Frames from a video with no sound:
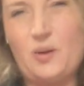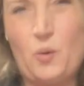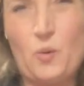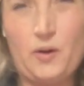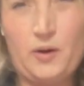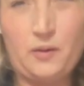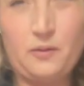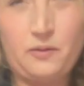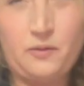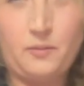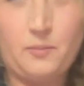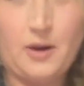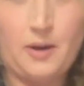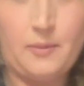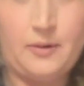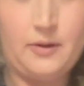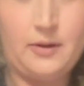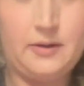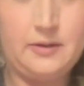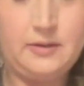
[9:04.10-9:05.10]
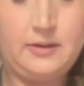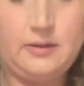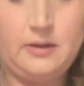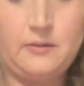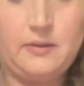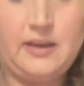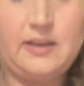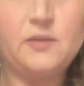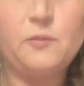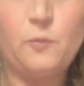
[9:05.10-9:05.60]
like oil thermometers,
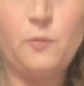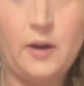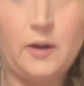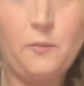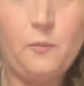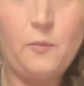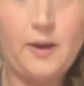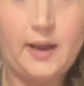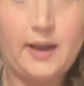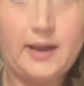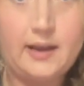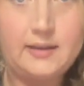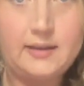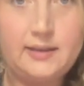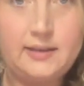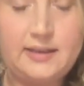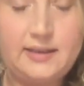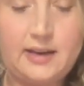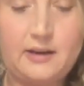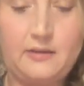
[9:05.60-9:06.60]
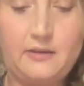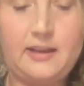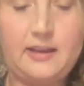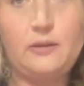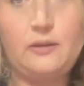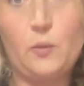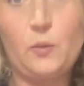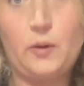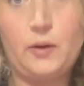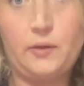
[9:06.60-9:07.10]
so that's one way to tell
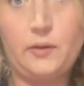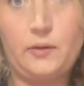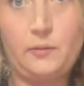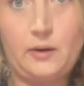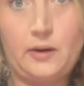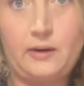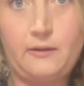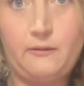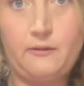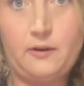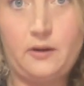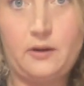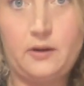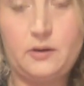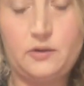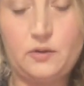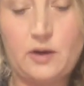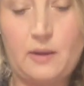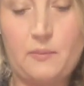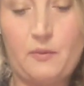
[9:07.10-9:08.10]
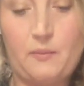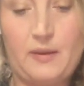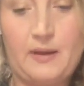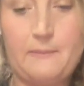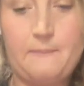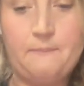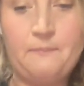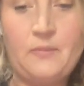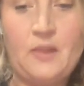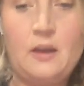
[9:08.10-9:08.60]
that the oil's ready for you to drop them
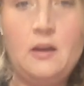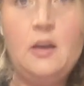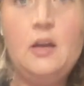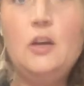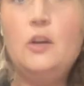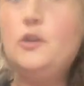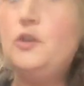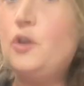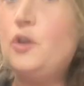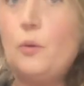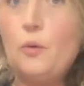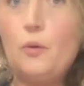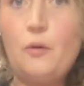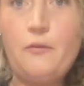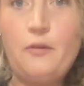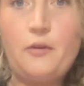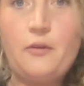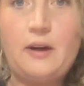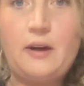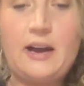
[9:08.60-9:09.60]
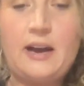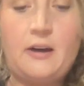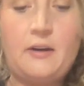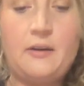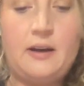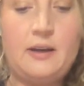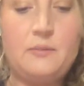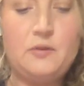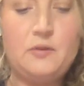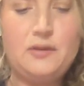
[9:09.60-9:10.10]
in. Don't
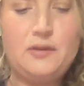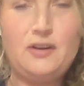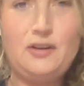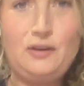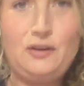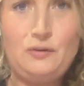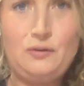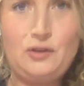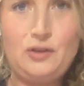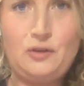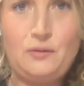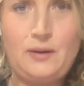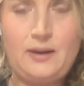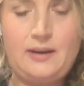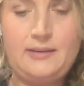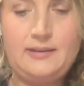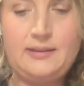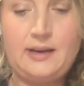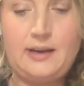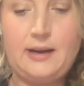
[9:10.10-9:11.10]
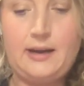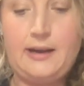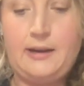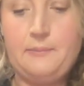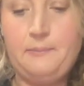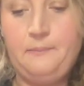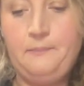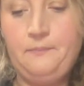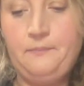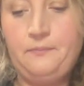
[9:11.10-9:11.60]
overcrowd. I'm just gonna do 2 at a
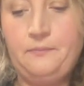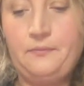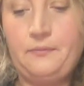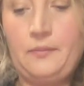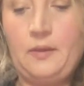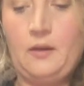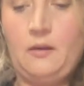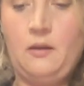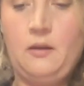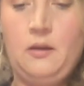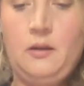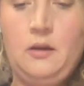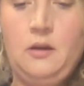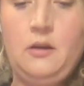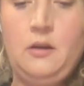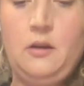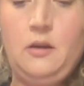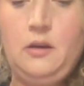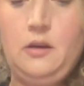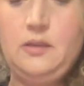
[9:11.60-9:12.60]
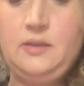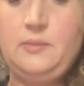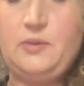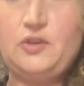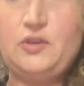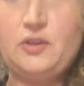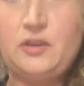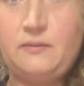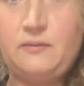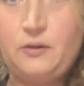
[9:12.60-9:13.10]
time,
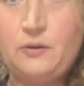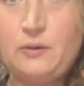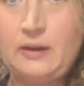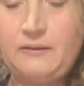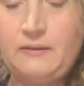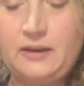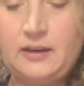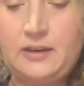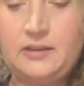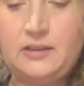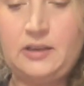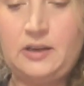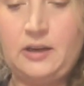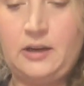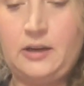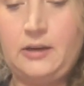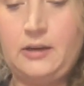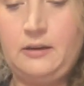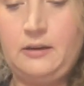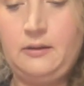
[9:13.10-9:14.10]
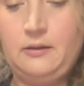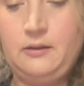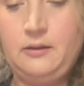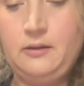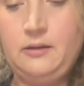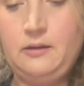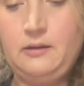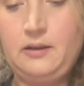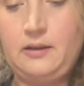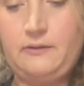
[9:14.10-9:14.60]
especially if you have like a ton
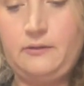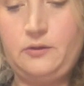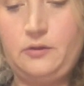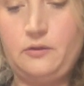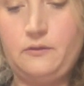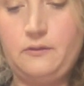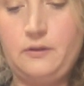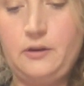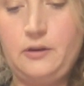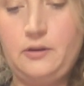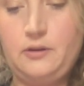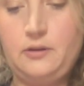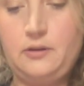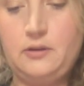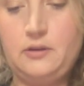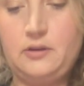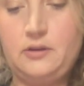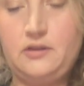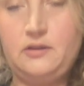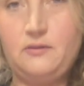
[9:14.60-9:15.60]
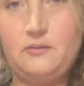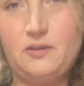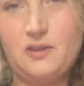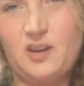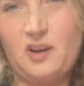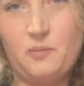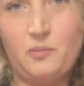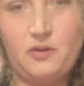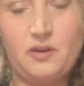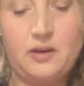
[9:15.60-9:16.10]
left over. Just do a
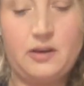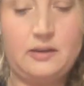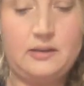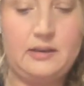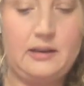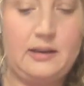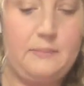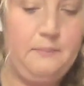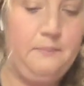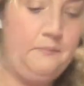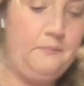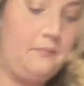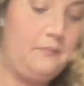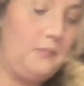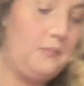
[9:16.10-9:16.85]
couple at a time.